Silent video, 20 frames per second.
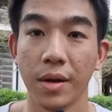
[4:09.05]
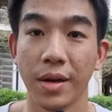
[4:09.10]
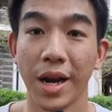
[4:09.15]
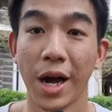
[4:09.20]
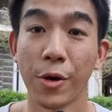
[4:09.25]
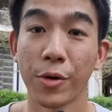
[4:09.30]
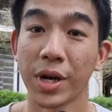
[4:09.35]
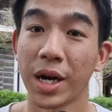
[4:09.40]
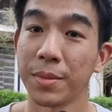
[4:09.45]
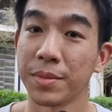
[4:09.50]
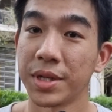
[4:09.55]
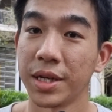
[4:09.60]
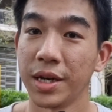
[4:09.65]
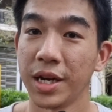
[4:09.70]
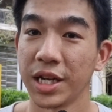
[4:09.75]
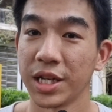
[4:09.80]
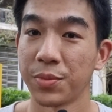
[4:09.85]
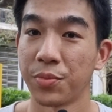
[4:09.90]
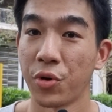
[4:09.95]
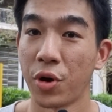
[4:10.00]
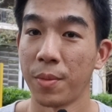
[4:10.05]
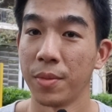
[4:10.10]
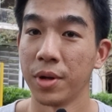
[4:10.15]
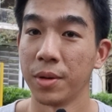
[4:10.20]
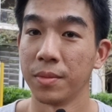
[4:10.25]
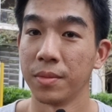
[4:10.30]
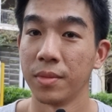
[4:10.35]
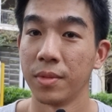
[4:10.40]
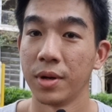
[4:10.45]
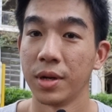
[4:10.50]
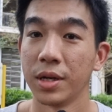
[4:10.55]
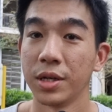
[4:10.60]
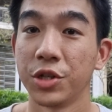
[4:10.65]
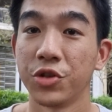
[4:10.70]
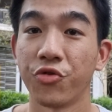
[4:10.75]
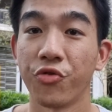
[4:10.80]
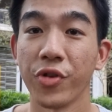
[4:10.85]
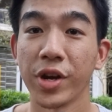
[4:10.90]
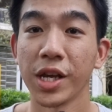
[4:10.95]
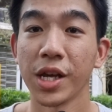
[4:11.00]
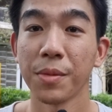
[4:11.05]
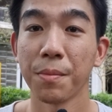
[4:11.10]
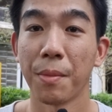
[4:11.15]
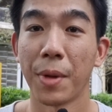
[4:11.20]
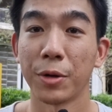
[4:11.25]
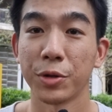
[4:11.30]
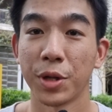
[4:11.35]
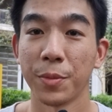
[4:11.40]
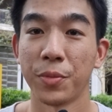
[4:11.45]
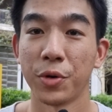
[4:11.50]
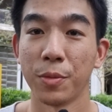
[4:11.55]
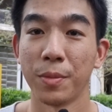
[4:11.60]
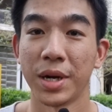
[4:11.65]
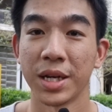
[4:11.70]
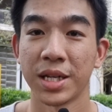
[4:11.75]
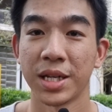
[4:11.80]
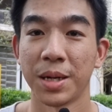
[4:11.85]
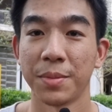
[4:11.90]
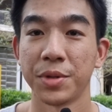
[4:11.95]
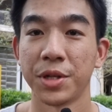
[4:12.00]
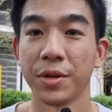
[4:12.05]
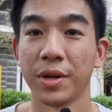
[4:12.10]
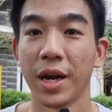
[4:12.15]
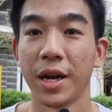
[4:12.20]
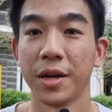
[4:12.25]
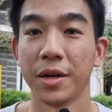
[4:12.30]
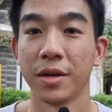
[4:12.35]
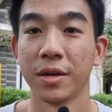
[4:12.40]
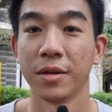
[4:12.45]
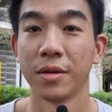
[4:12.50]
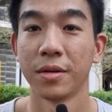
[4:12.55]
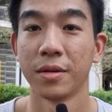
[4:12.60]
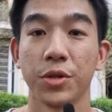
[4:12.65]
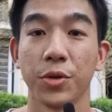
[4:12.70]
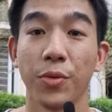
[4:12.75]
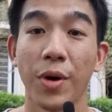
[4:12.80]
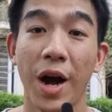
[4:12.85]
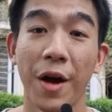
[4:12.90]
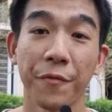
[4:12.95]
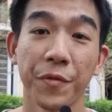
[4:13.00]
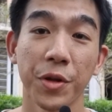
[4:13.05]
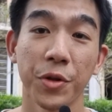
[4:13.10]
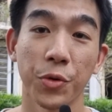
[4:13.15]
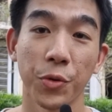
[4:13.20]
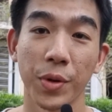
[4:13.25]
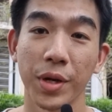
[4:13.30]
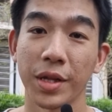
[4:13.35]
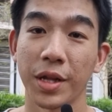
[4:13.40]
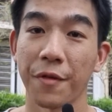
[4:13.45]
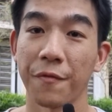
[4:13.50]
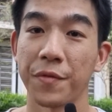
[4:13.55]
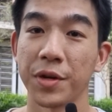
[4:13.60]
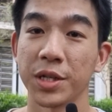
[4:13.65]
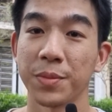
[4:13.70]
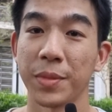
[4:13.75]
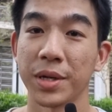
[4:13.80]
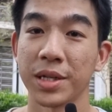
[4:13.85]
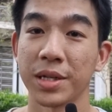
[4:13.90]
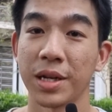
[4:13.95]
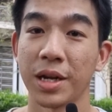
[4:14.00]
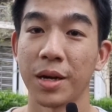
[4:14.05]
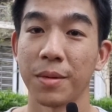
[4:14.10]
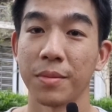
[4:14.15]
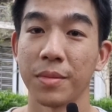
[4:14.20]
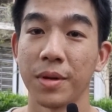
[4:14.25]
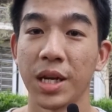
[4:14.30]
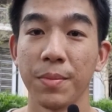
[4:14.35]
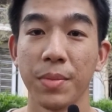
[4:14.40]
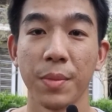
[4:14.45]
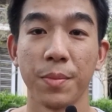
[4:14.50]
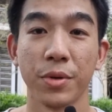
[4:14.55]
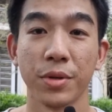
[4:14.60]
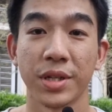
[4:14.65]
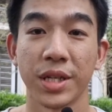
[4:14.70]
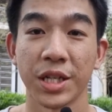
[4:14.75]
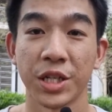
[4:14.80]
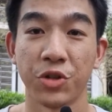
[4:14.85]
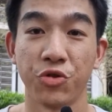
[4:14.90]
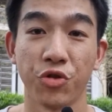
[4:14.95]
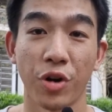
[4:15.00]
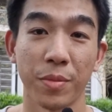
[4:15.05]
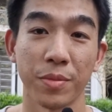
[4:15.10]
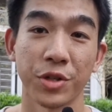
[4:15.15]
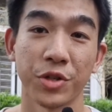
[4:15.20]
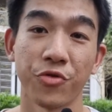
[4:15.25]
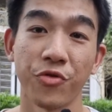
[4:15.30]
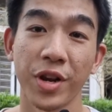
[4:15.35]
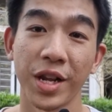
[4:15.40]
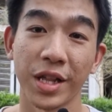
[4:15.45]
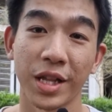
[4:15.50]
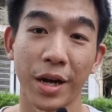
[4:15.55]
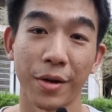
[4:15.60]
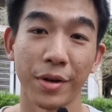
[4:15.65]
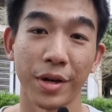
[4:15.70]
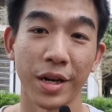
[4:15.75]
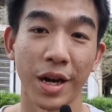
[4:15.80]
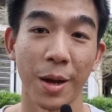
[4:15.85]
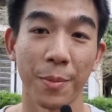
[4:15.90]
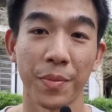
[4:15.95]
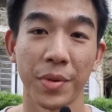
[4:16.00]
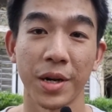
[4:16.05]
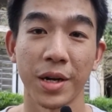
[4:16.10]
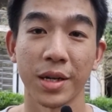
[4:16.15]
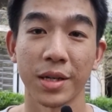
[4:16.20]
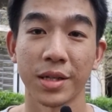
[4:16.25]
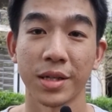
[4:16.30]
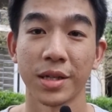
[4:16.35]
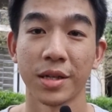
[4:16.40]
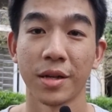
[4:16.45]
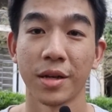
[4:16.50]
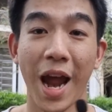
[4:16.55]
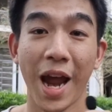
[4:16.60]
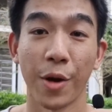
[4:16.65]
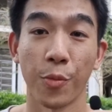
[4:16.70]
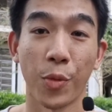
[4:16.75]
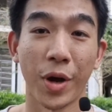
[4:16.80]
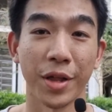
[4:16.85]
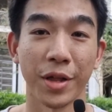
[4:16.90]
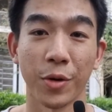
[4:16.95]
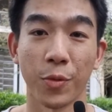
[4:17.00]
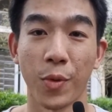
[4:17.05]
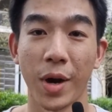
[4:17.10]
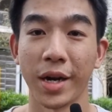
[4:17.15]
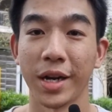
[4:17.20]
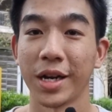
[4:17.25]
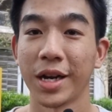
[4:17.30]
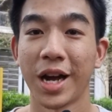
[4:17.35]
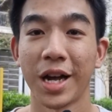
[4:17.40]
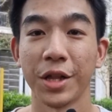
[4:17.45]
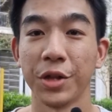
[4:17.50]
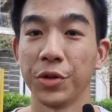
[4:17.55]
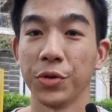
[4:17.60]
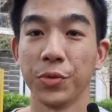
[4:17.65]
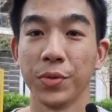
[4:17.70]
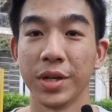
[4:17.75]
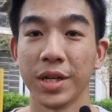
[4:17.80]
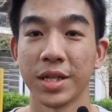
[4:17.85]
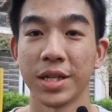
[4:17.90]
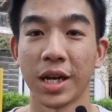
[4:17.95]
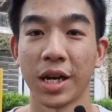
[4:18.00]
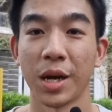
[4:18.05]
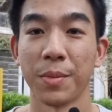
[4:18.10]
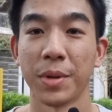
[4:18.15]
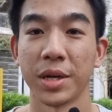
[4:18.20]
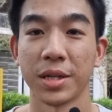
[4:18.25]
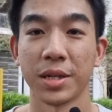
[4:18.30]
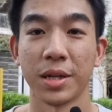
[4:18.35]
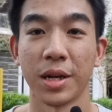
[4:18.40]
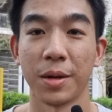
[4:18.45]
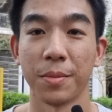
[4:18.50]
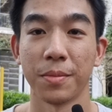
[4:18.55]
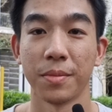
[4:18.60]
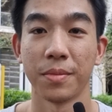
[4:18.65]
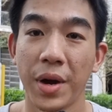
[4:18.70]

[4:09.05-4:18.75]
Now comes the next problem: stringing multiple muscle ups together. So after doing their first muscle up, some people just drop straight down in happiness and wonder why they can't do the second muscle up.